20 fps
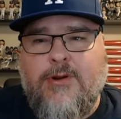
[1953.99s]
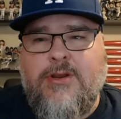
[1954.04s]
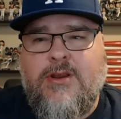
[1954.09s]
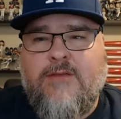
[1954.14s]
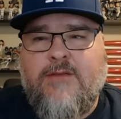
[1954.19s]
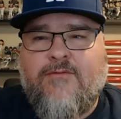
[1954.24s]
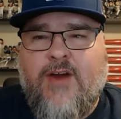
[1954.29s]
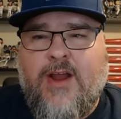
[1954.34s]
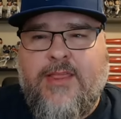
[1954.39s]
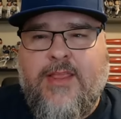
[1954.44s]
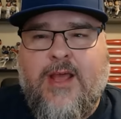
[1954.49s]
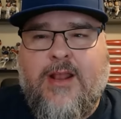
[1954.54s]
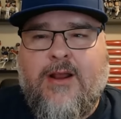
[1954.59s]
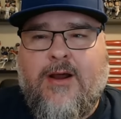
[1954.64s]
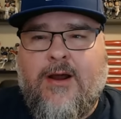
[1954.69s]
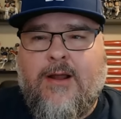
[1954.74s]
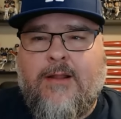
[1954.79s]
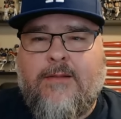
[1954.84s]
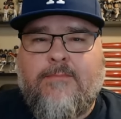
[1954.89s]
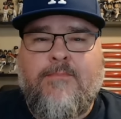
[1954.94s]
You can find that
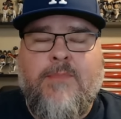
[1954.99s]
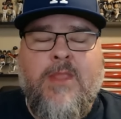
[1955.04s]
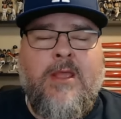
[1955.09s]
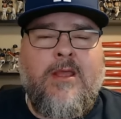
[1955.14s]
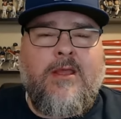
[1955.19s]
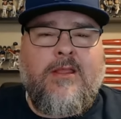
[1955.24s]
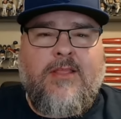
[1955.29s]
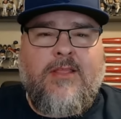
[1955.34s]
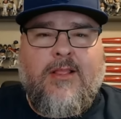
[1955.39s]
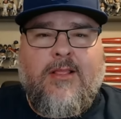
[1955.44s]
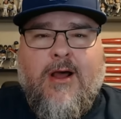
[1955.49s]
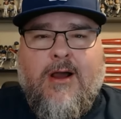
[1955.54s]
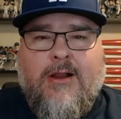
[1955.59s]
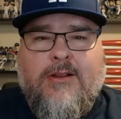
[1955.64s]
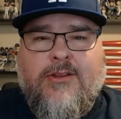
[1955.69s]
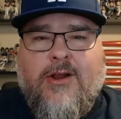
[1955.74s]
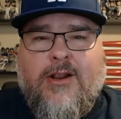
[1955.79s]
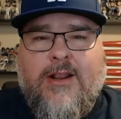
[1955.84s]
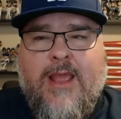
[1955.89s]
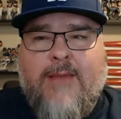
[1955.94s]
on the
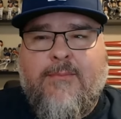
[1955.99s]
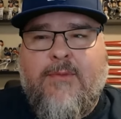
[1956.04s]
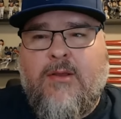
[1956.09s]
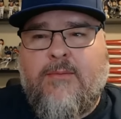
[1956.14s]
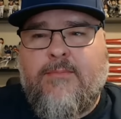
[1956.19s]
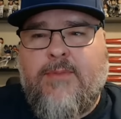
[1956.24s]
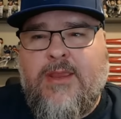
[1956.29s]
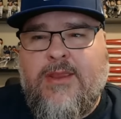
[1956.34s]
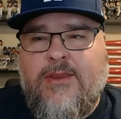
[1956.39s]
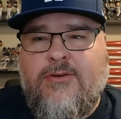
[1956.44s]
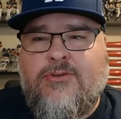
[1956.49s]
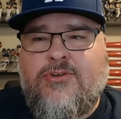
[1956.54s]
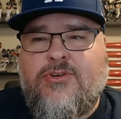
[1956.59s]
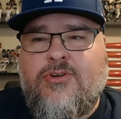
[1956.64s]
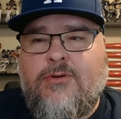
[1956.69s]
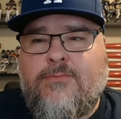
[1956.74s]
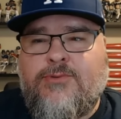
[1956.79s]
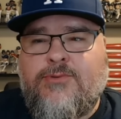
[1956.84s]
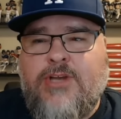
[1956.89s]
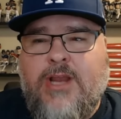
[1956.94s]
Locked On MLB
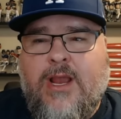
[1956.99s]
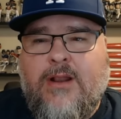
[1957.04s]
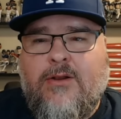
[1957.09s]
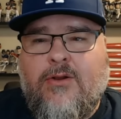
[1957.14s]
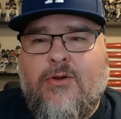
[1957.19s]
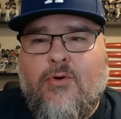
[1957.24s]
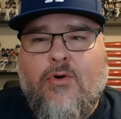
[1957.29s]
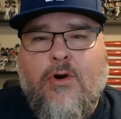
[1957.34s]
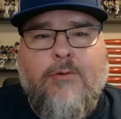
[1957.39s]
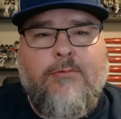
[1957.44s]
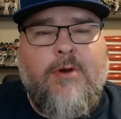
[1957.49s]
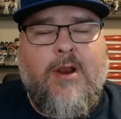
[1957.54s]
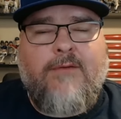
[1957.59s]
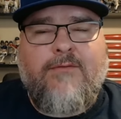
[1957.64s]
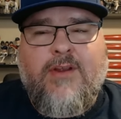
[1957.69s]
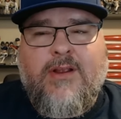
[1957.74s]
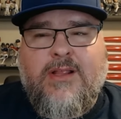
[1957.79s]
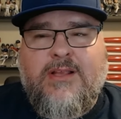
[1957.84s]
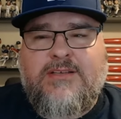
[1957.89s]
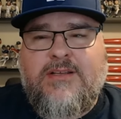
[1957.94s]
YouTube channel or wherever
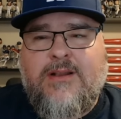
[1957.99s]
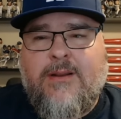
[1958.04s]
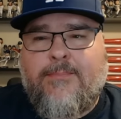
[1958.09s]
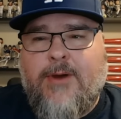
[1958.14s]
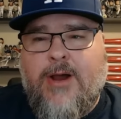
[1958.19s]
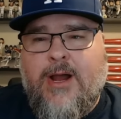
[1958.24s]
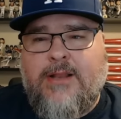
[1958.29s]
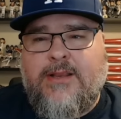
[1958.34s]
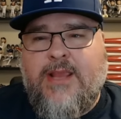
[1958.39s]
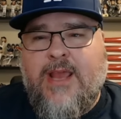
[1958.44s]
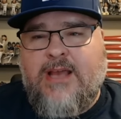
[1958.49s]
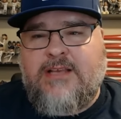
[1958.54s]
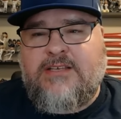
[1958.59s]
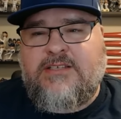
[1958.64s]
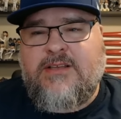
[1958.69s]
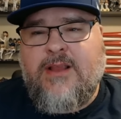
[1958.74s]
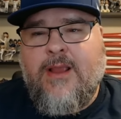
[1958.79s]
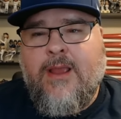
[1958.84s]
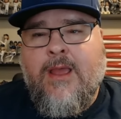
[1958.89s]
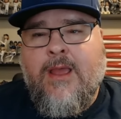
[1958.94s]
you listen to
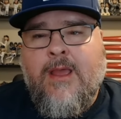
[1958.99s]
podcasts.